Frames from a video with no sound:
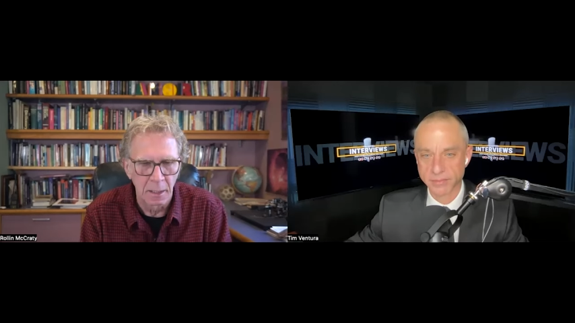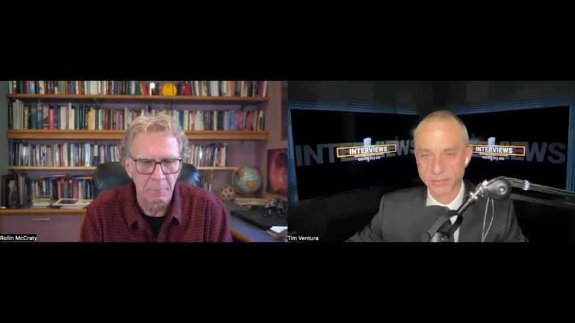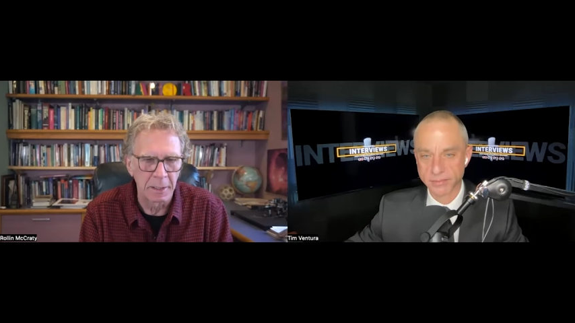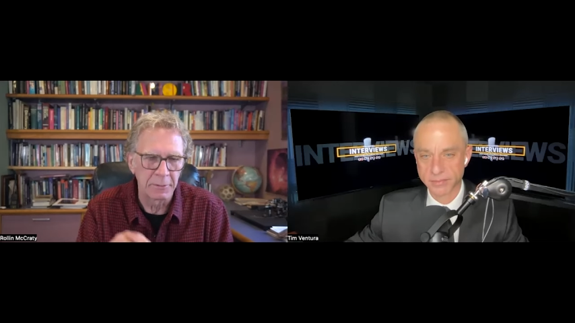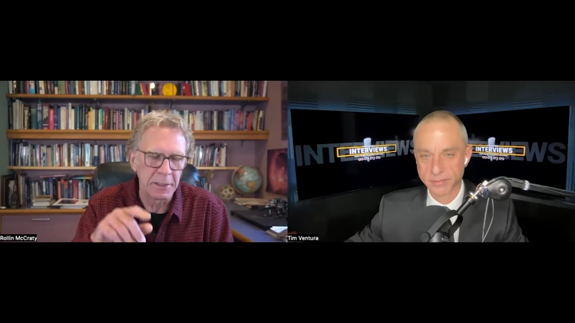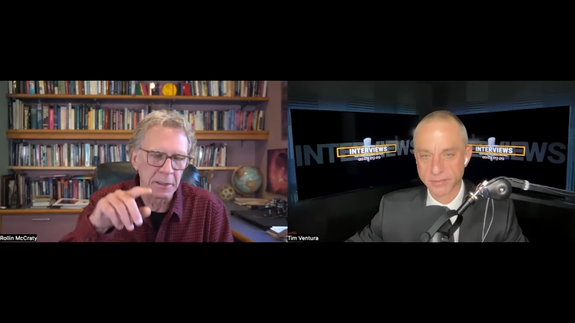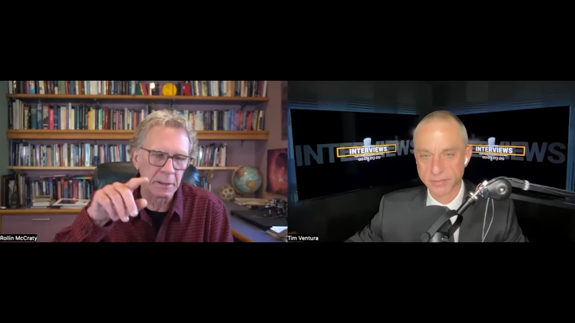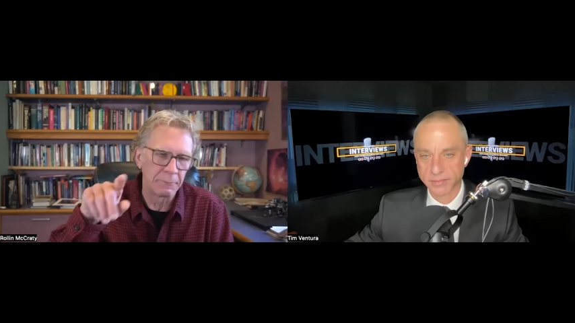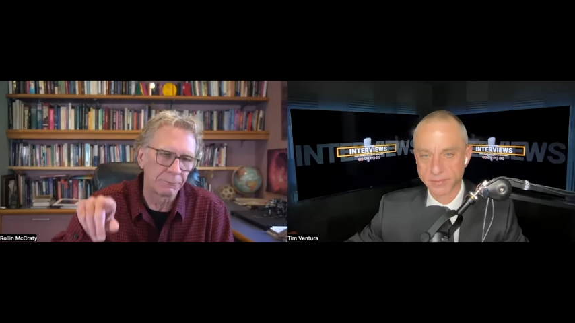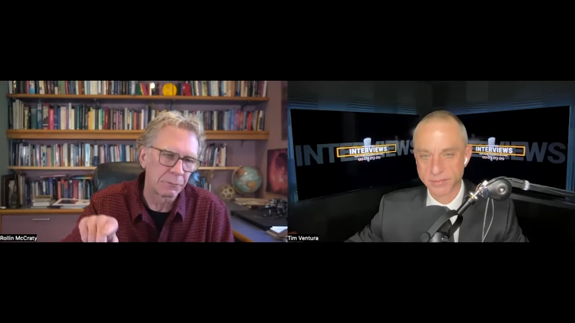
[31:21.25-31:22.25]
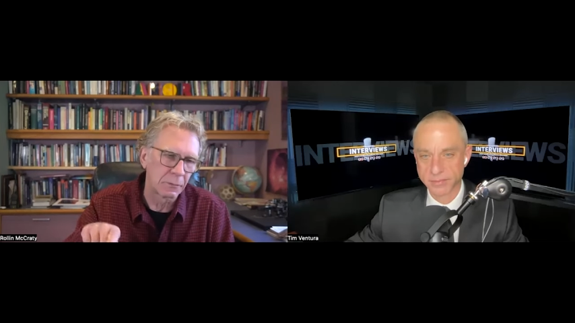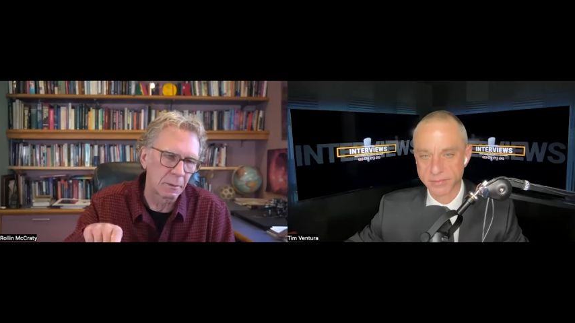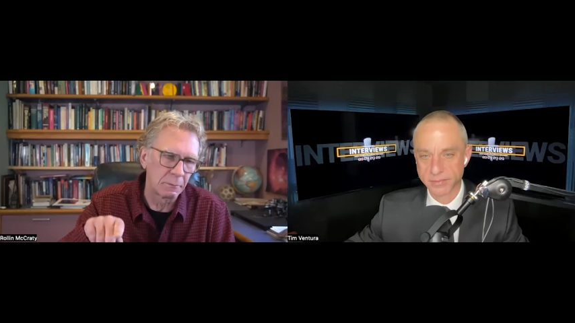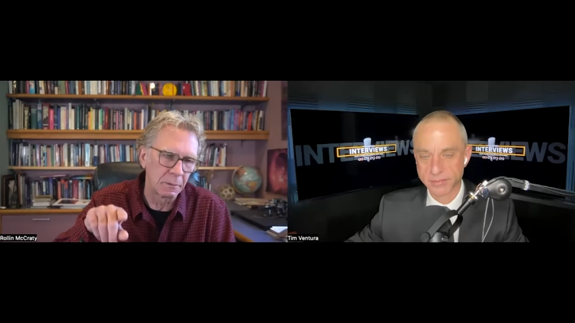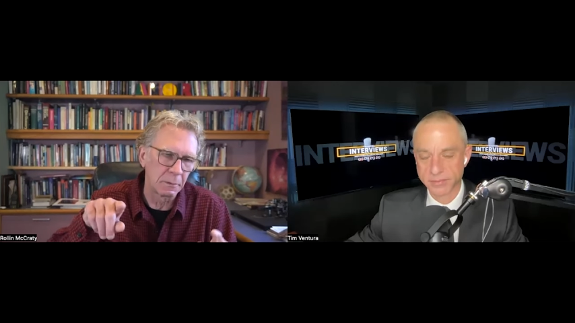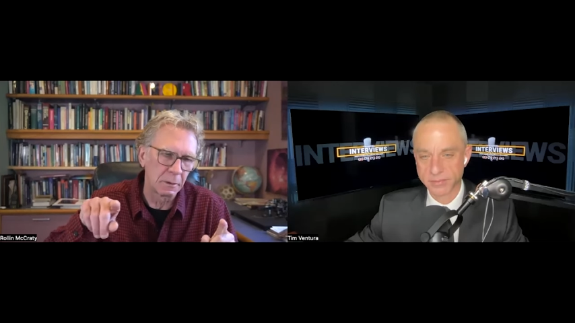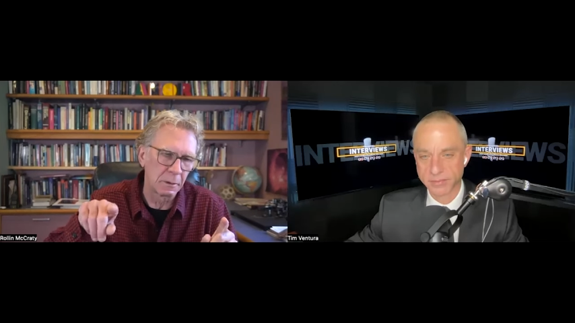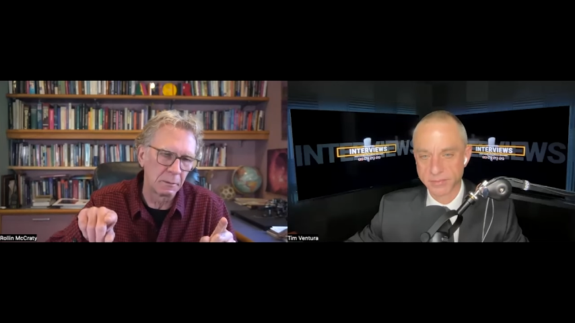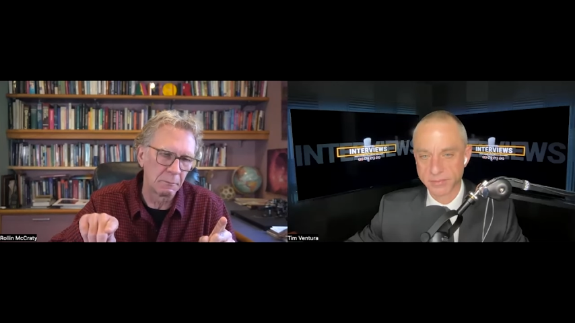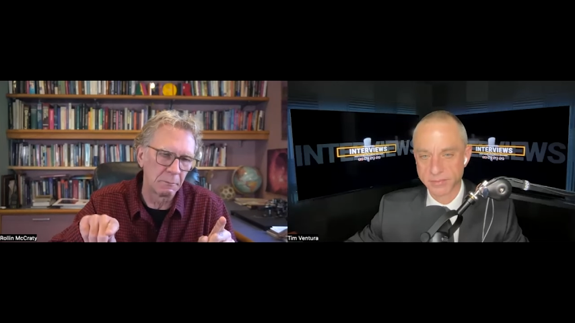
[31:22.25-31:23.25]
Speaker 1: But the
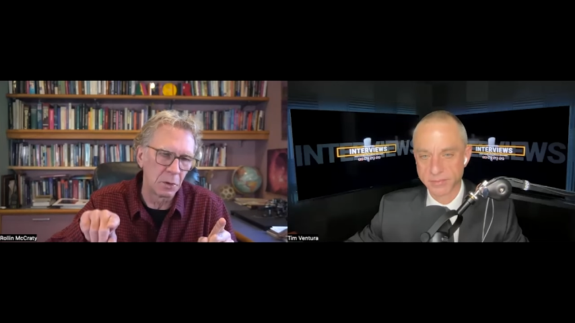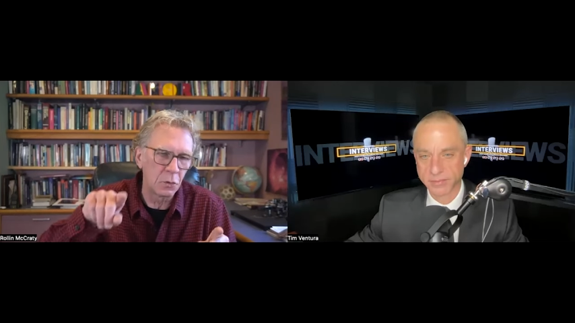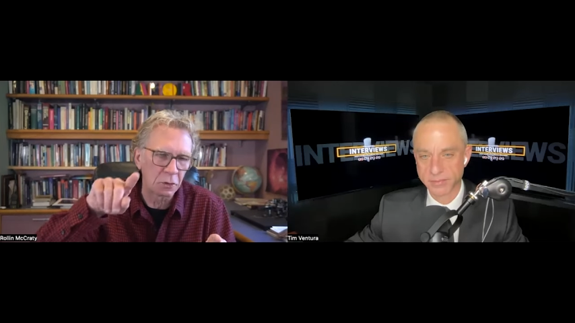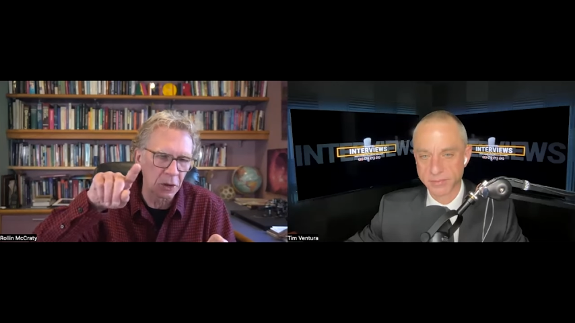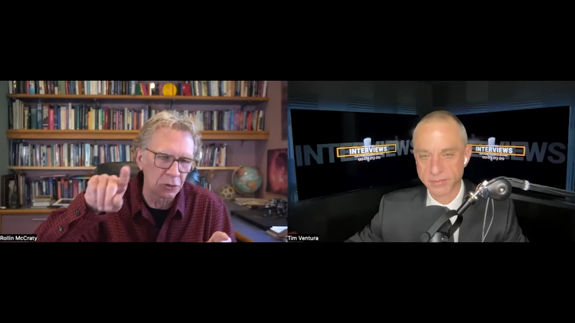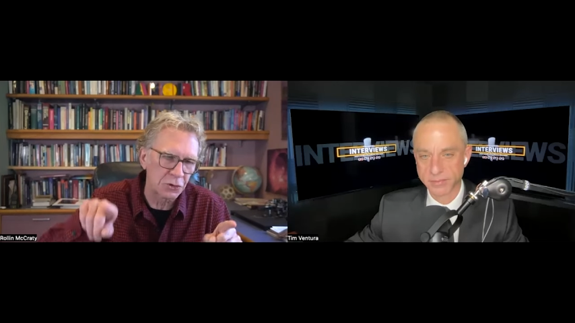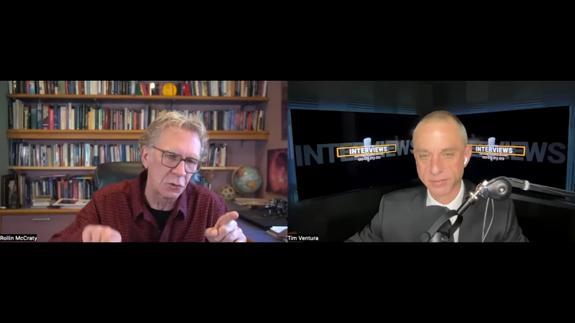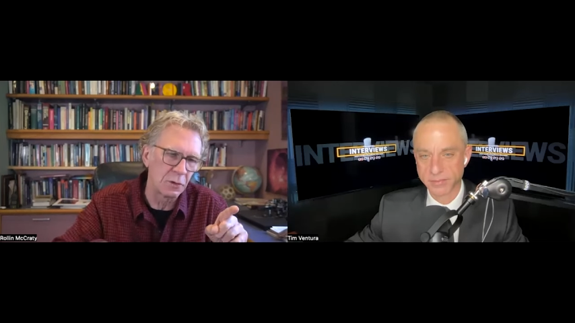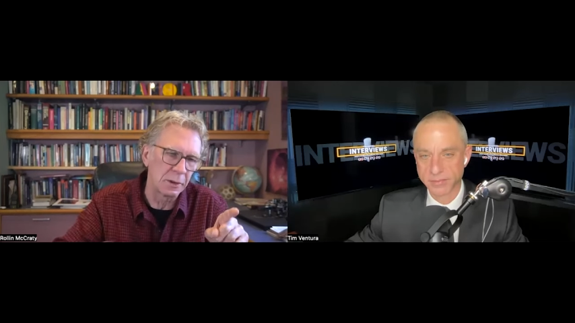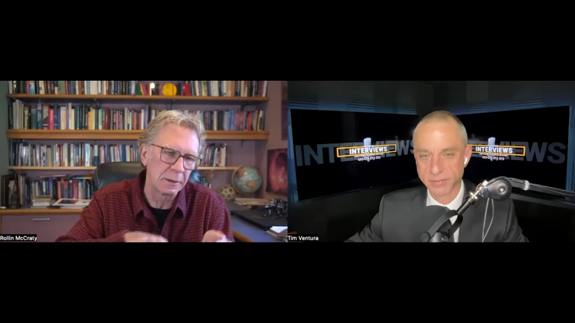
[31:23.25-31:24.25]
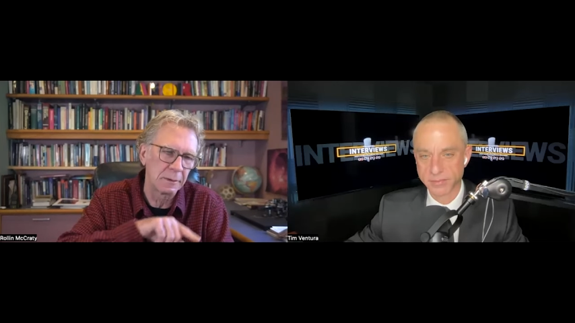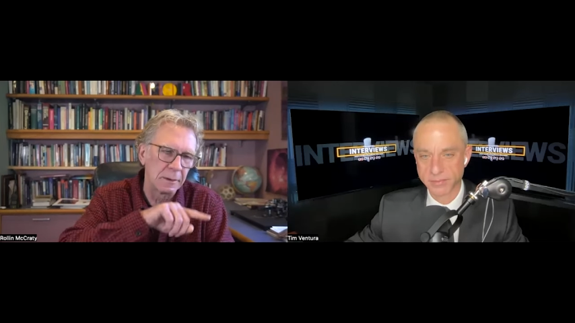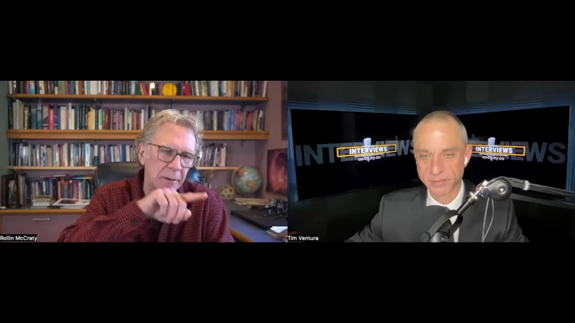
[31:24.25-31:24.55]
moon goes through the